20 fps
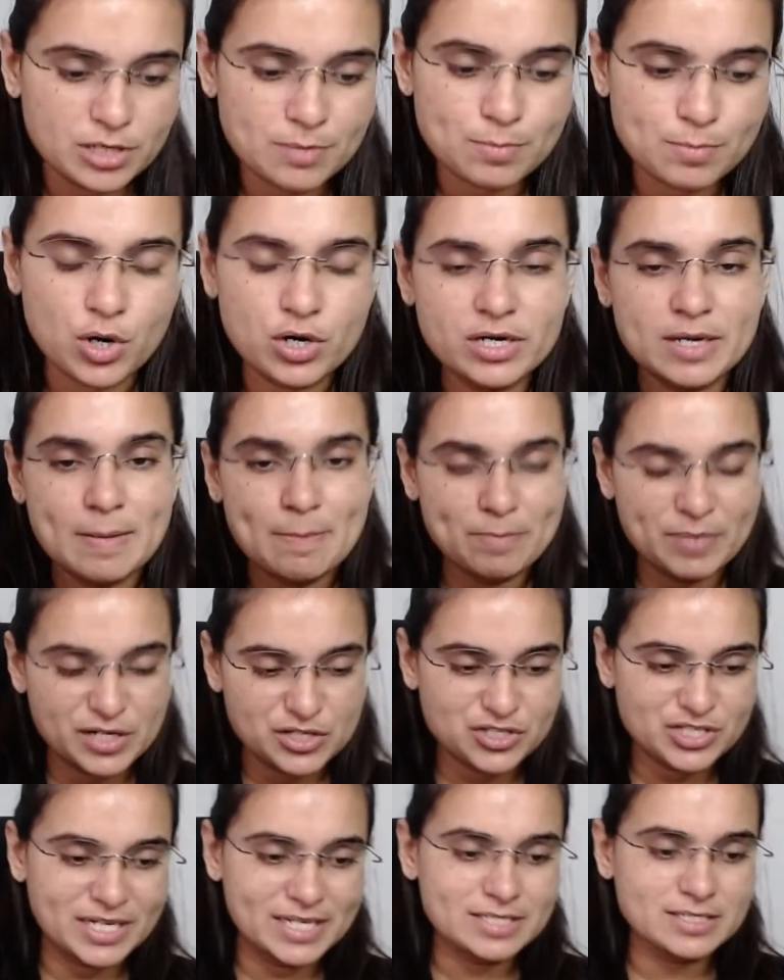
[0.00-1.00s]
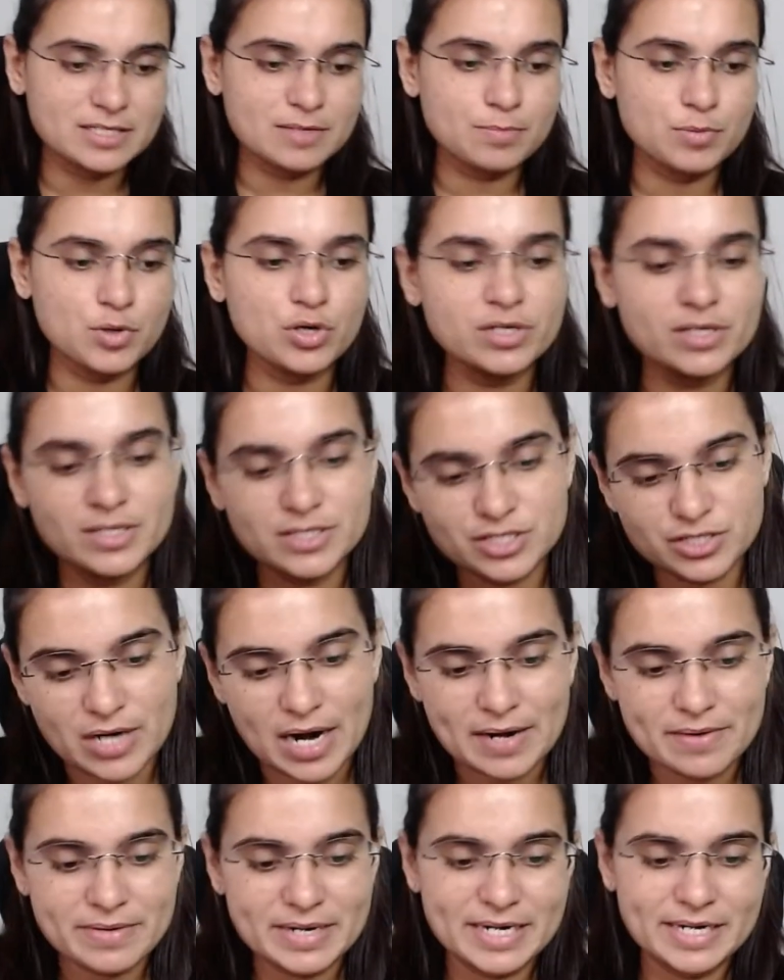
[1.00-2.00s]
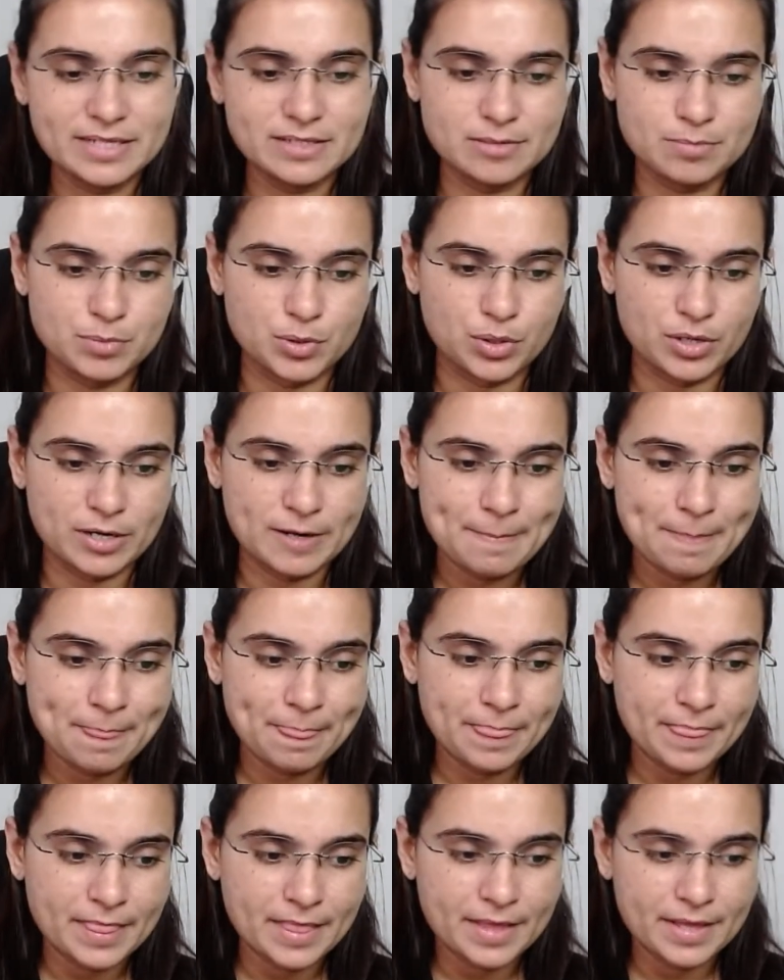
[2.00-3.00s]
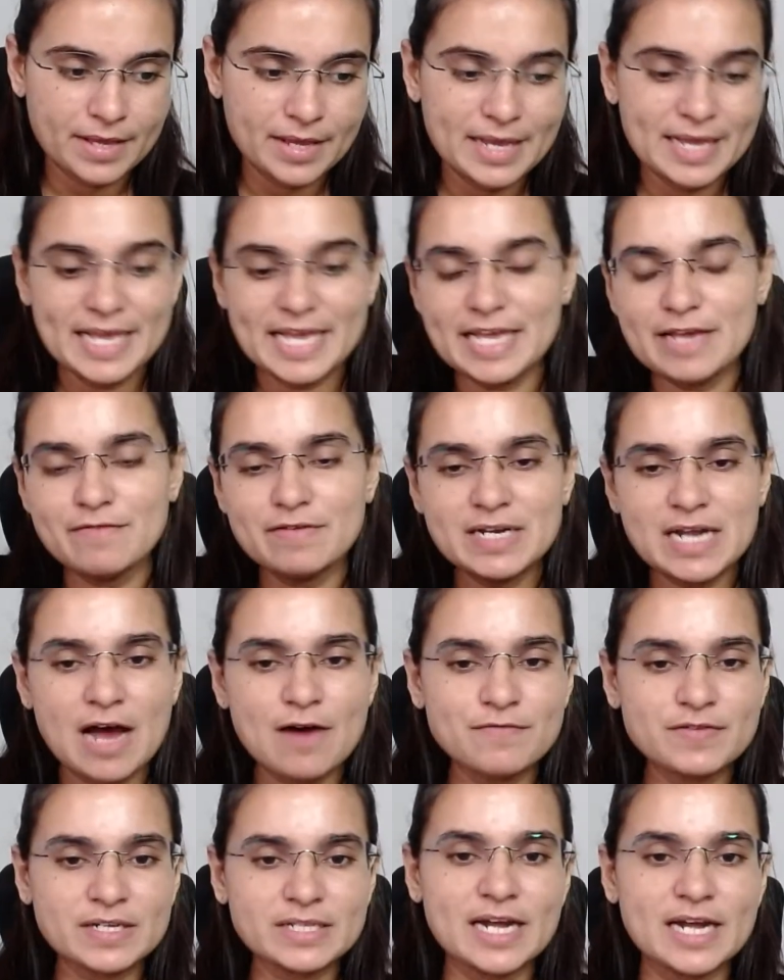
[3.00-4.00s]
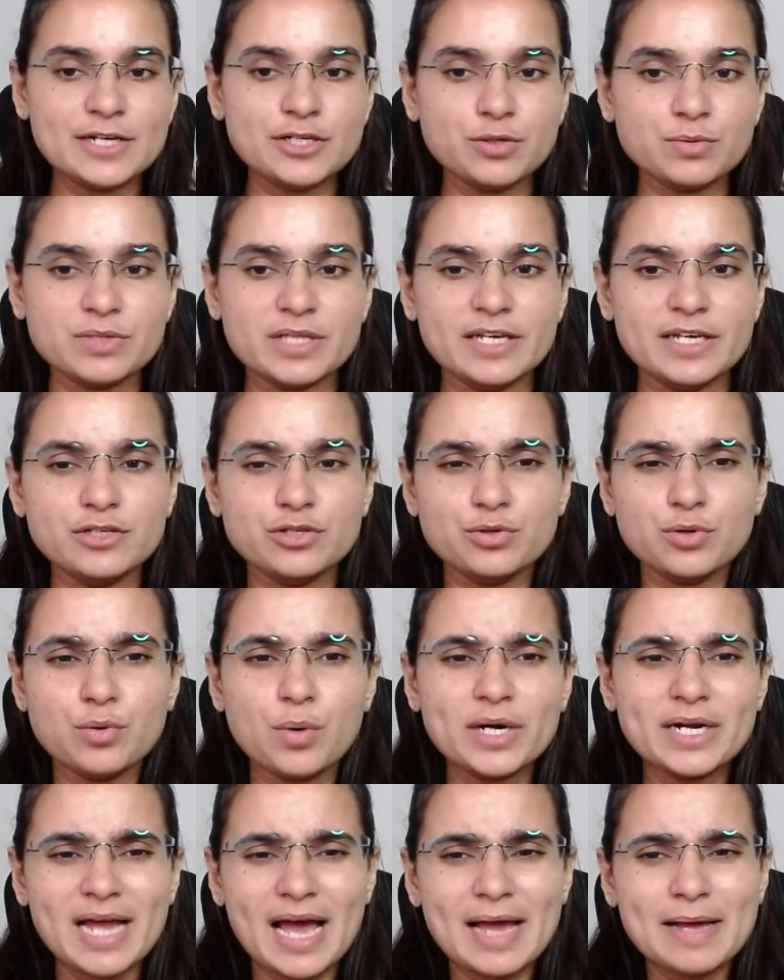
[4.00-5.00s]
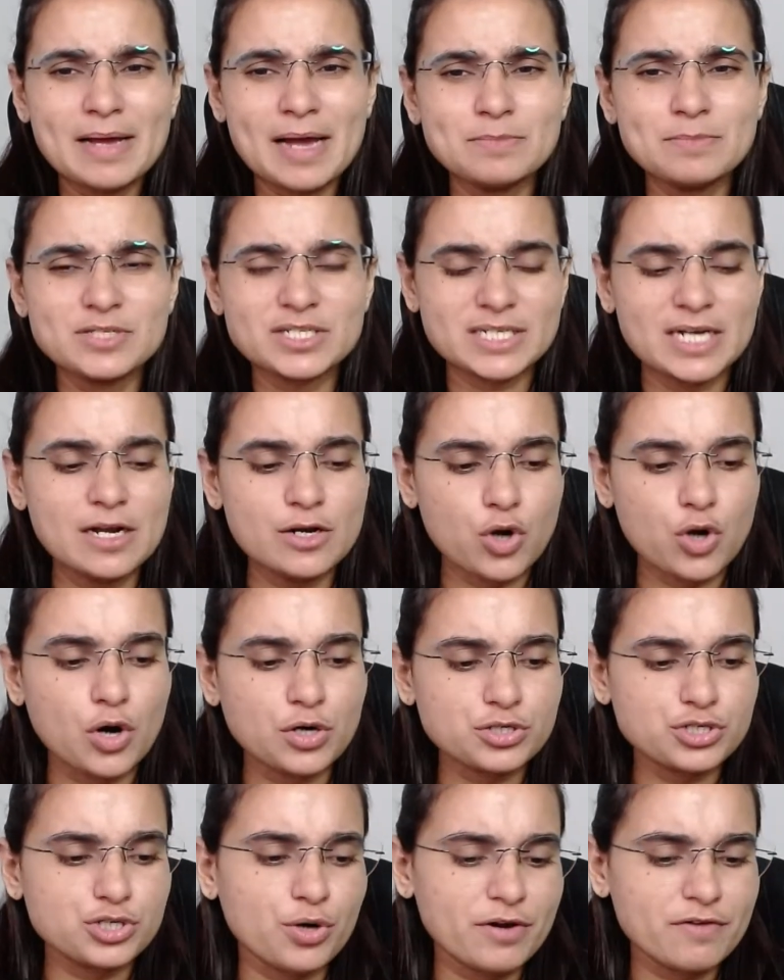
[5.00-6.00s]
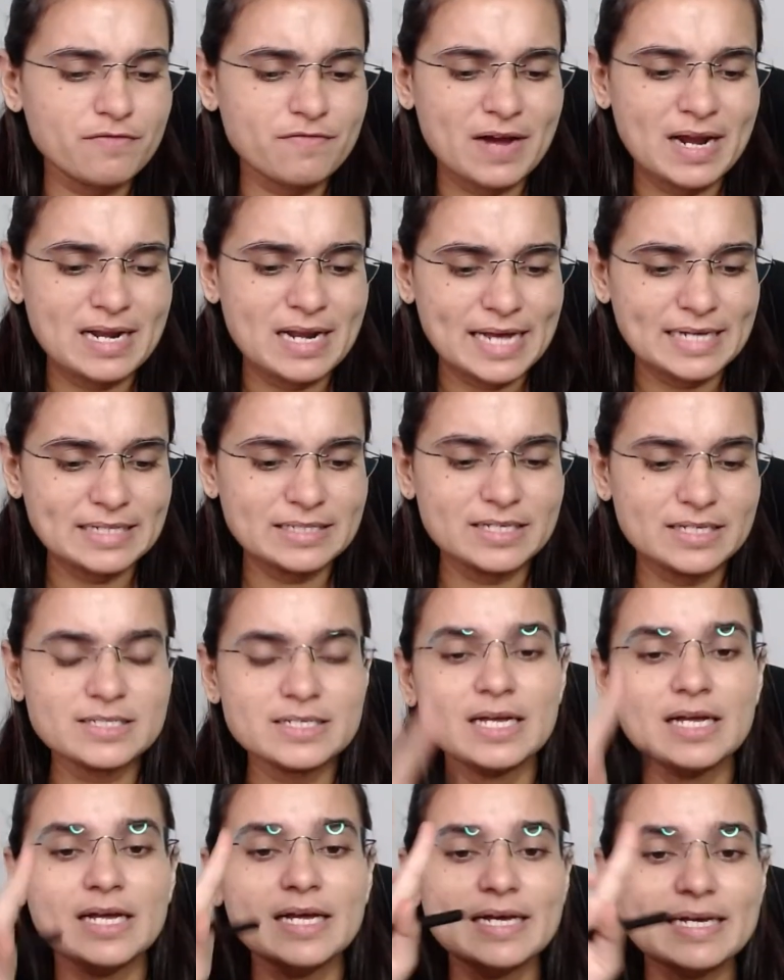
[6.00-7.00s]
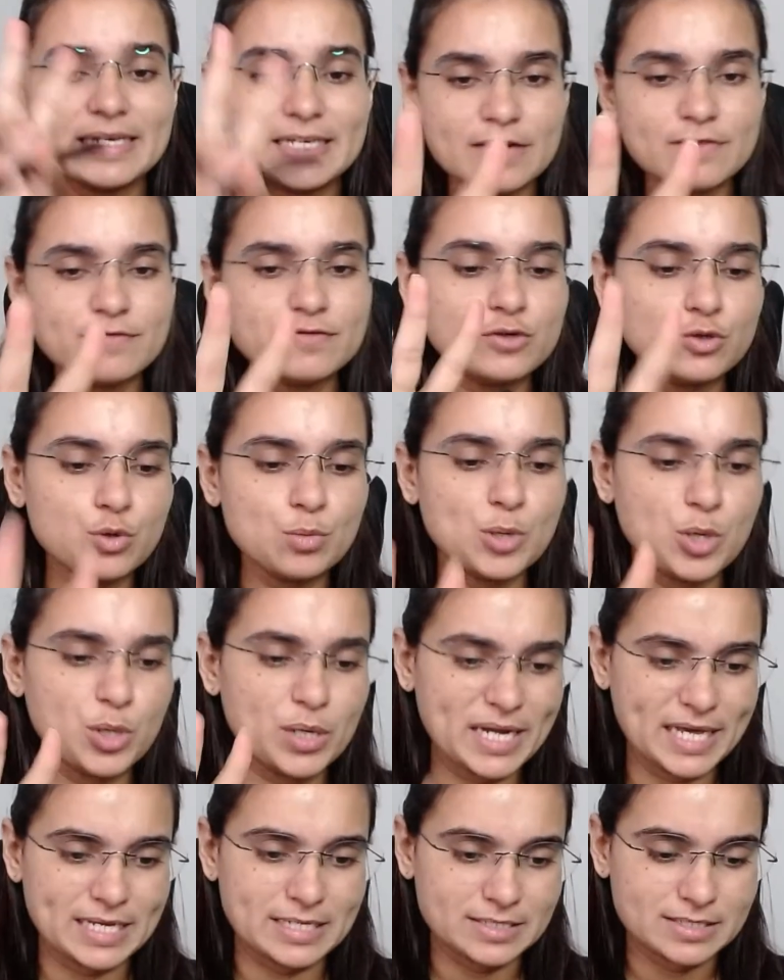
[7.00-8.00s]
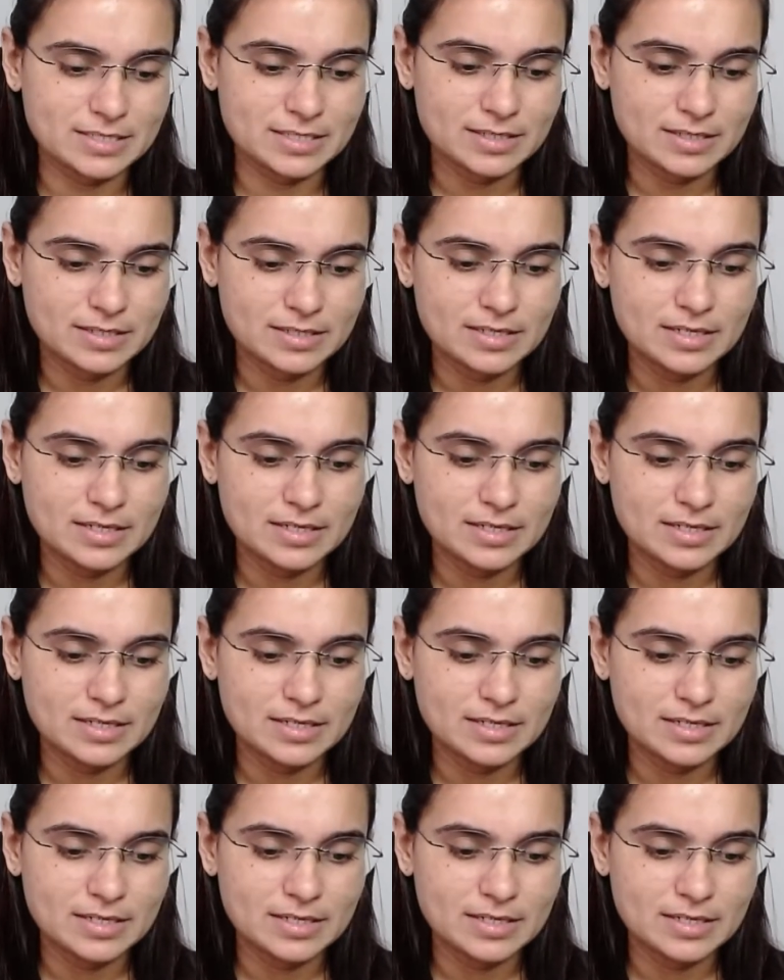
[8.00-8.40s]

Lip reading: the book, purchase the book, start reading the book. Even after that, you think, you know what, I'm still not sure if I like this, give 2 more days.